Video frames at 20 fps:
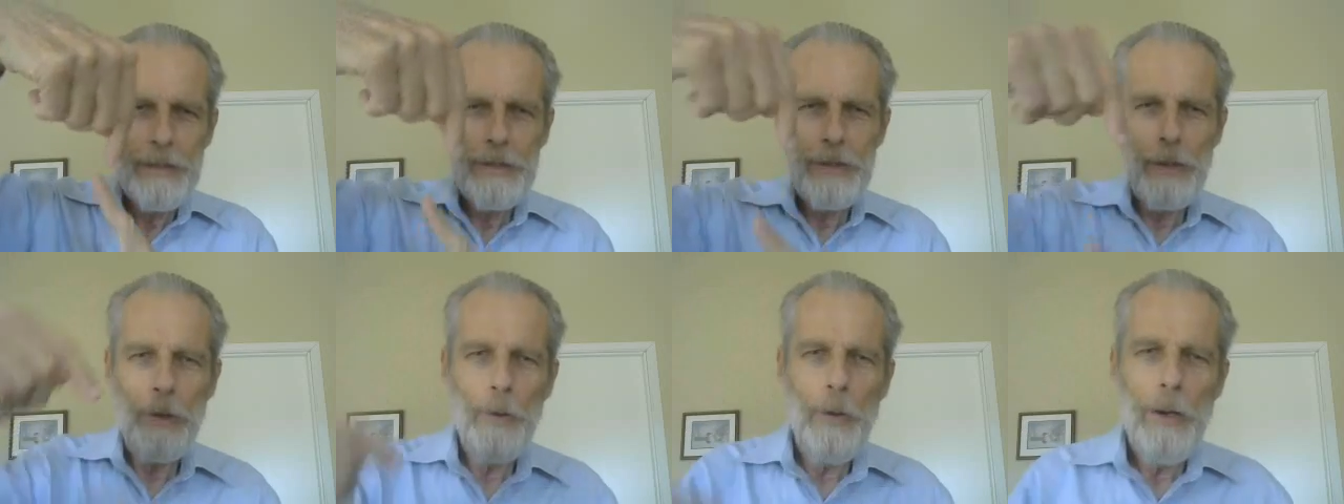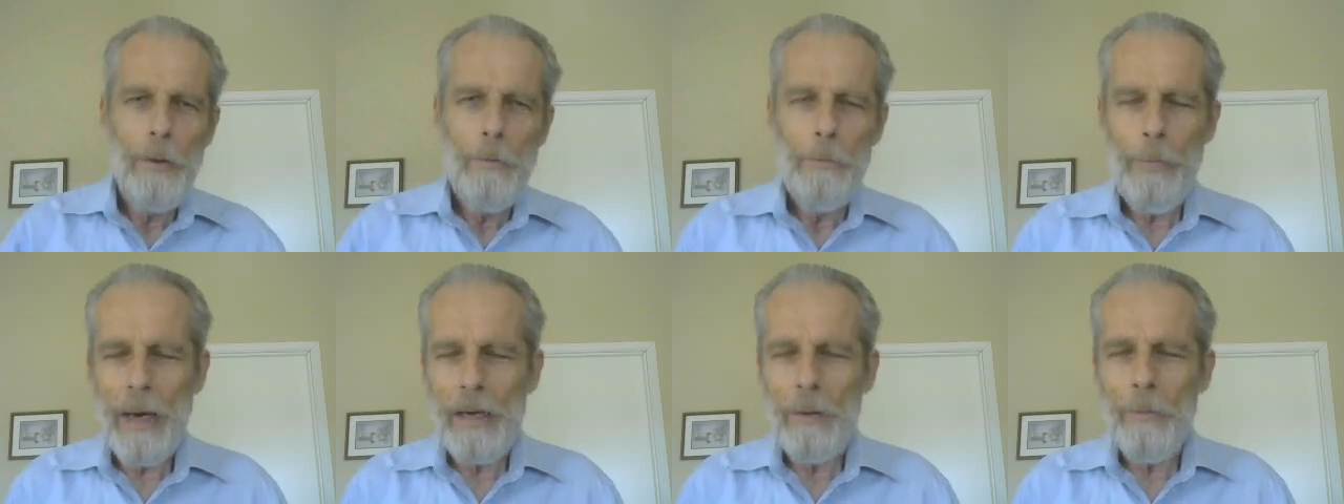So,
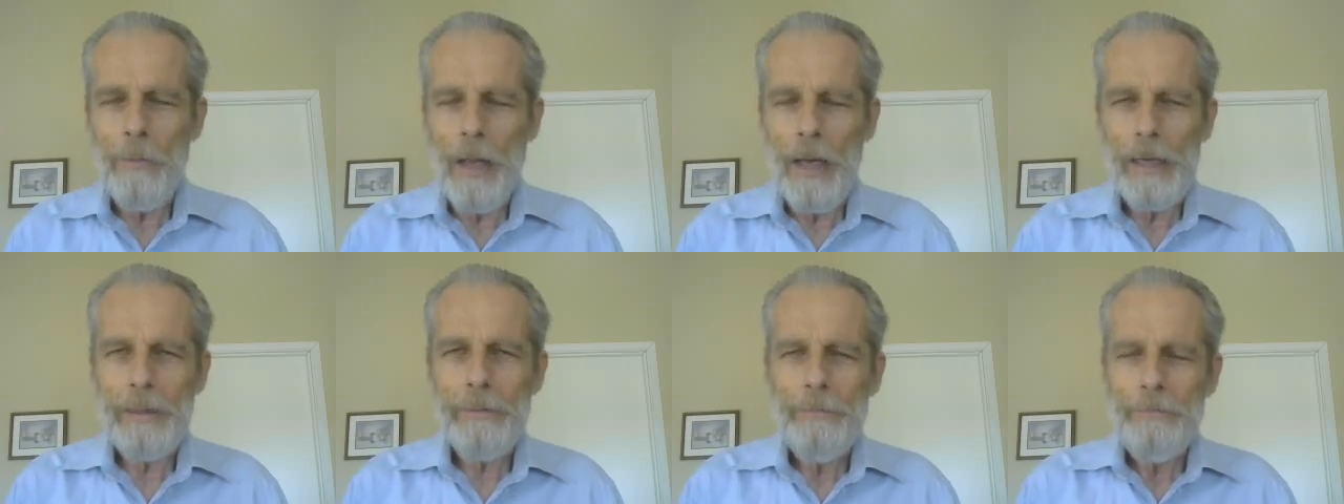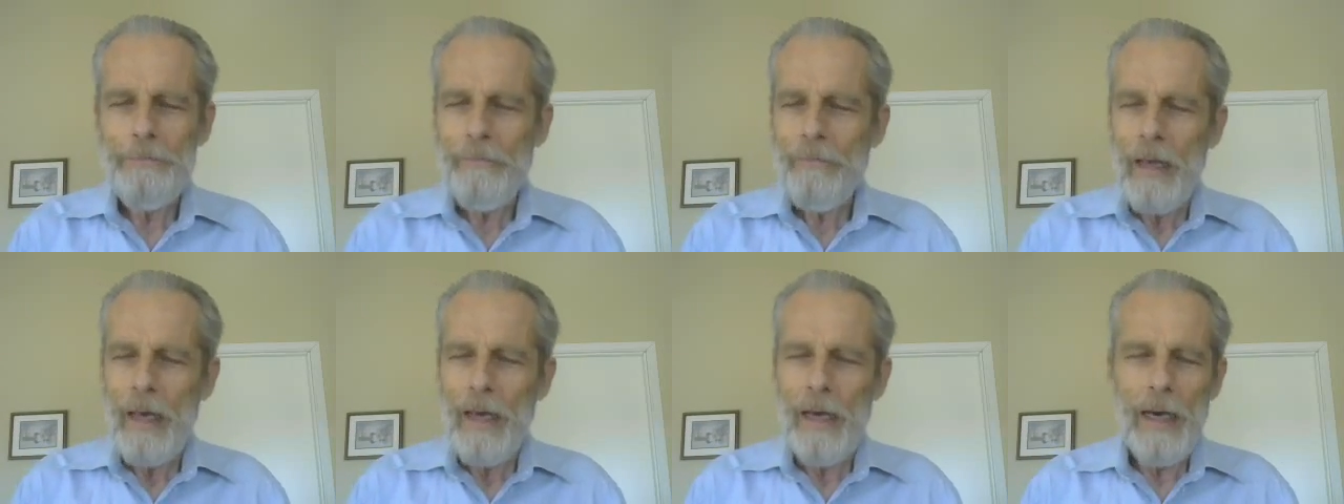bottom line,
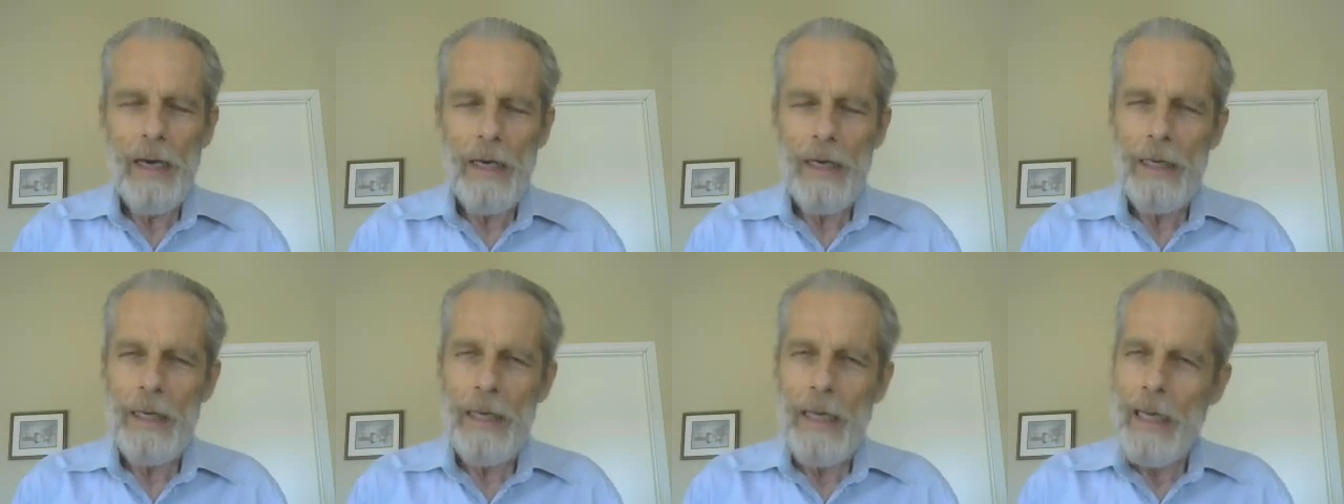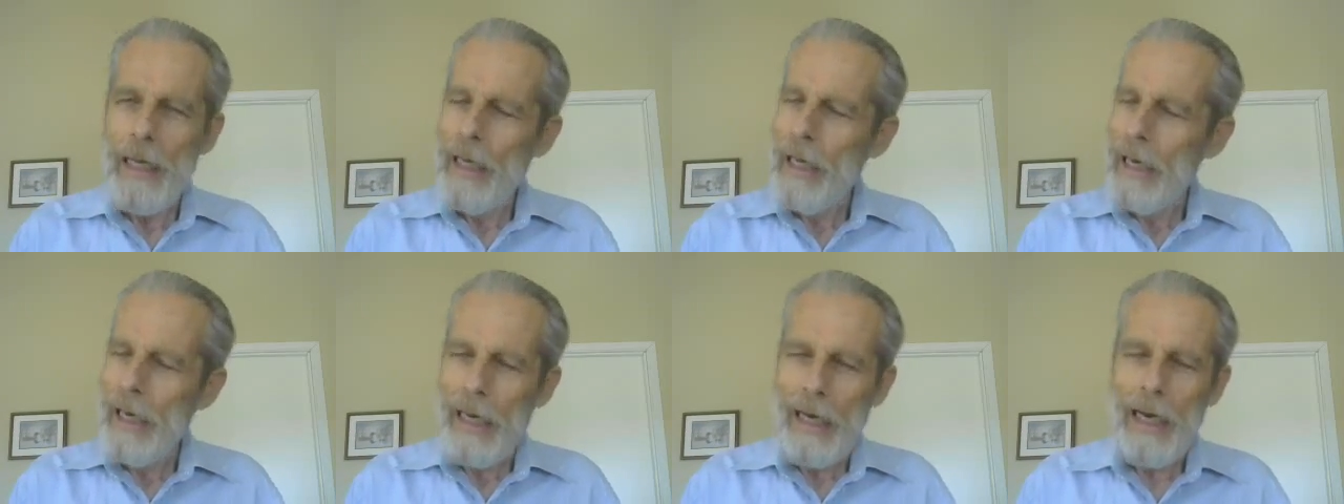I
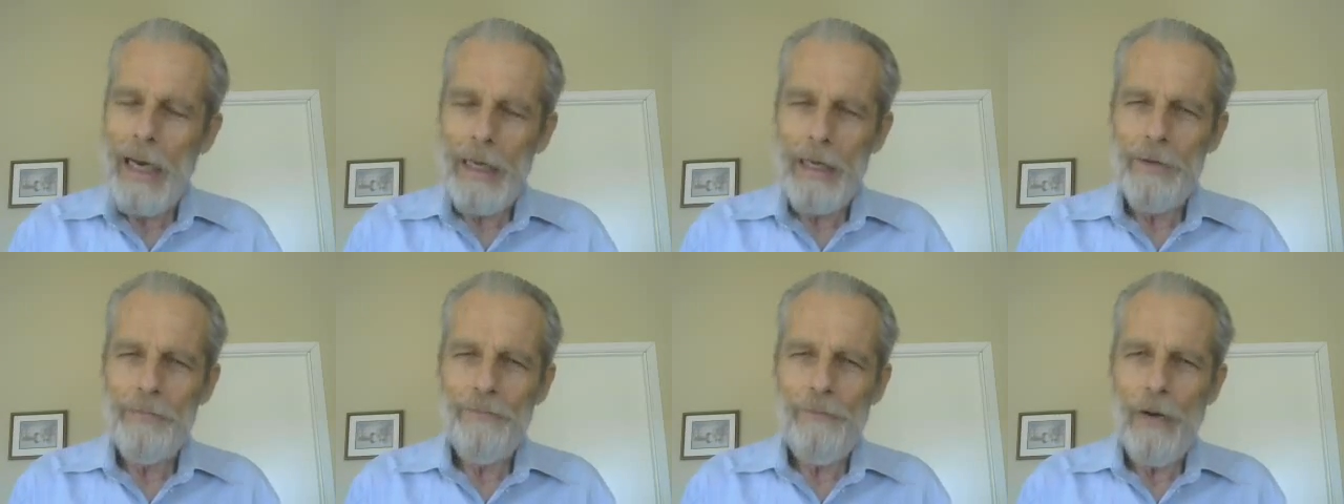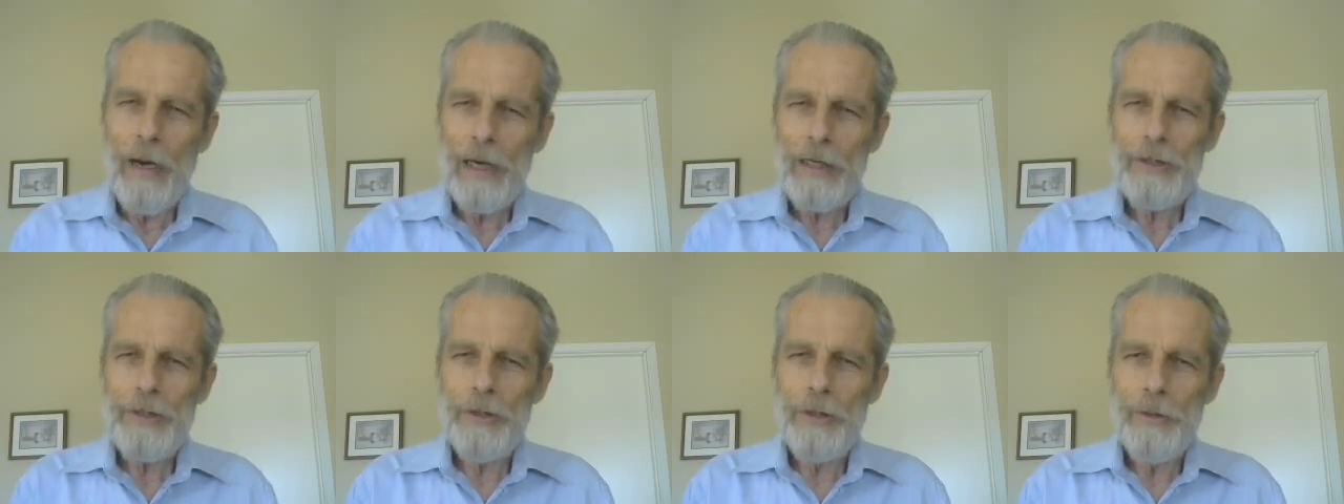had a
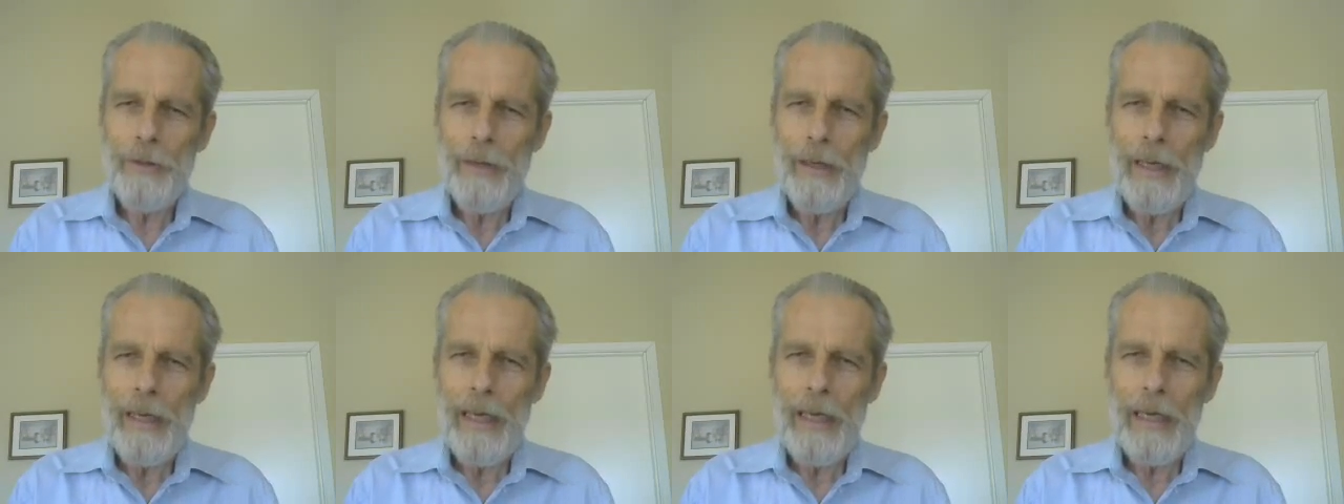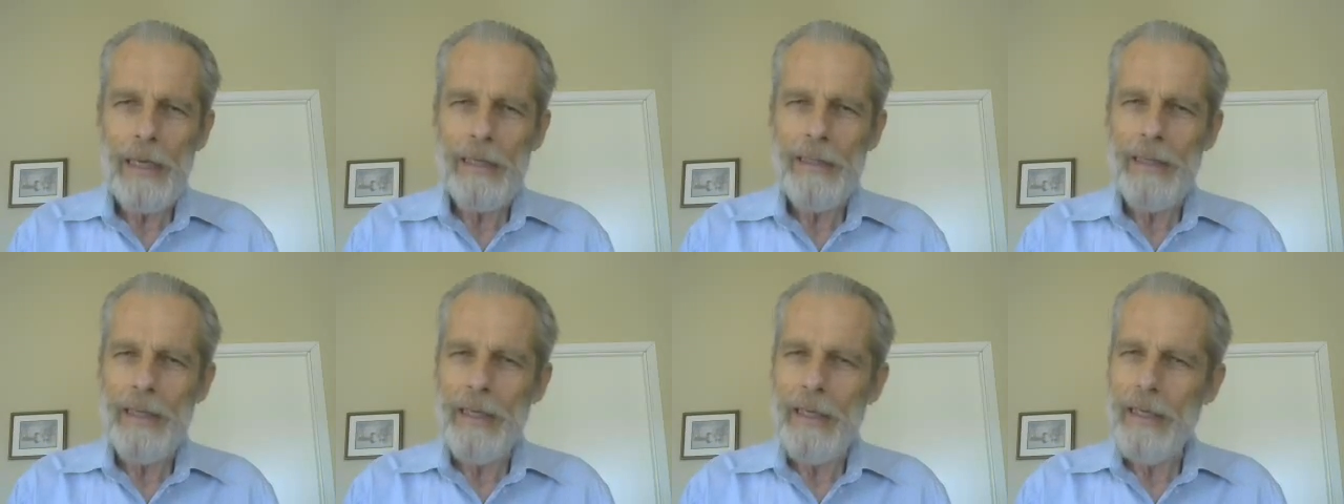fracture,
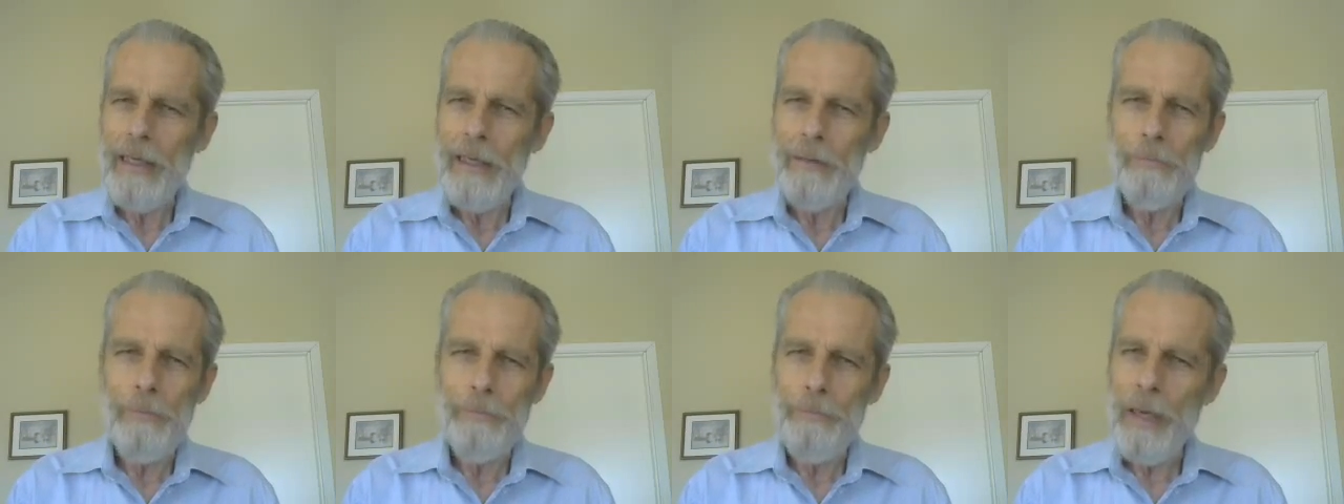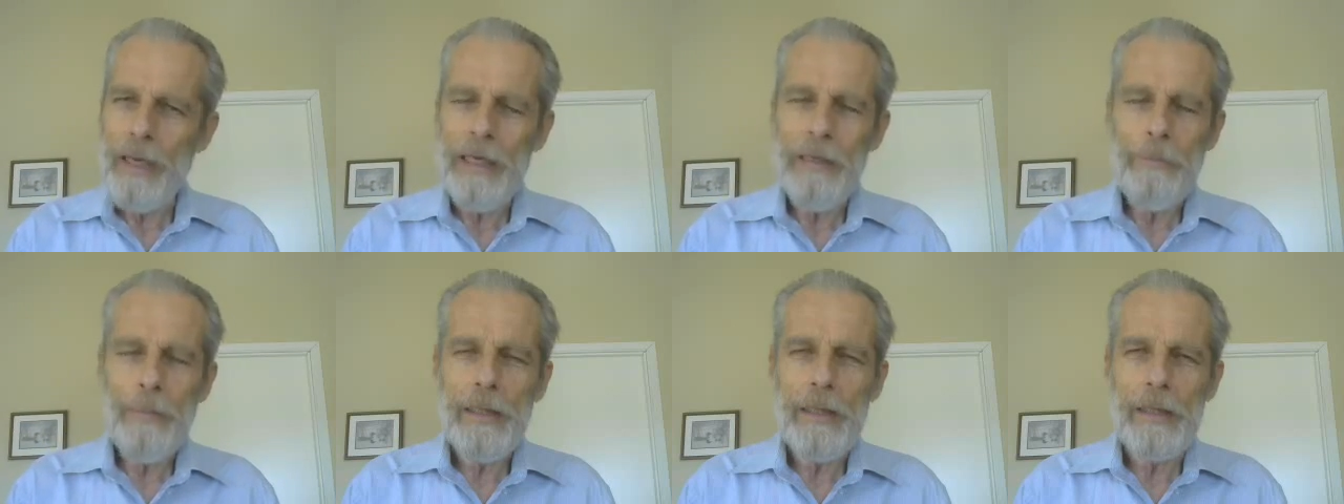and it
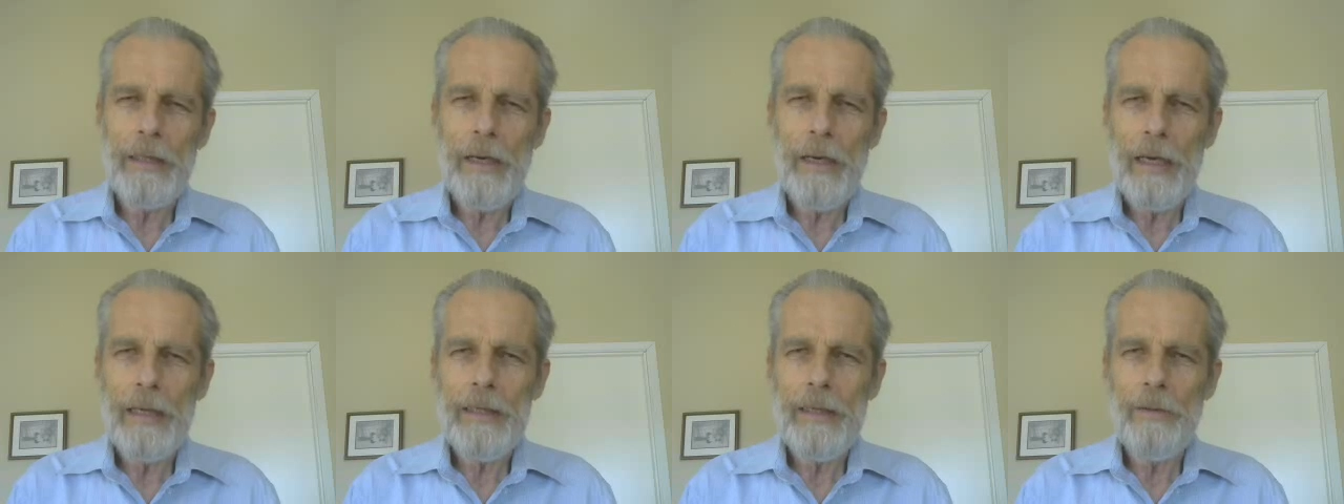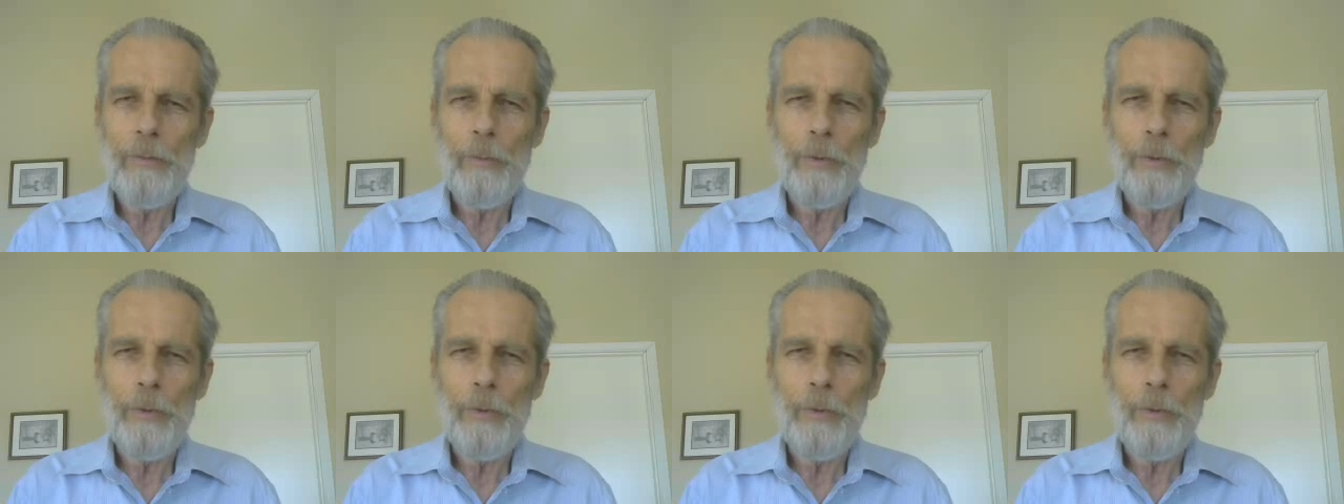pained me at night.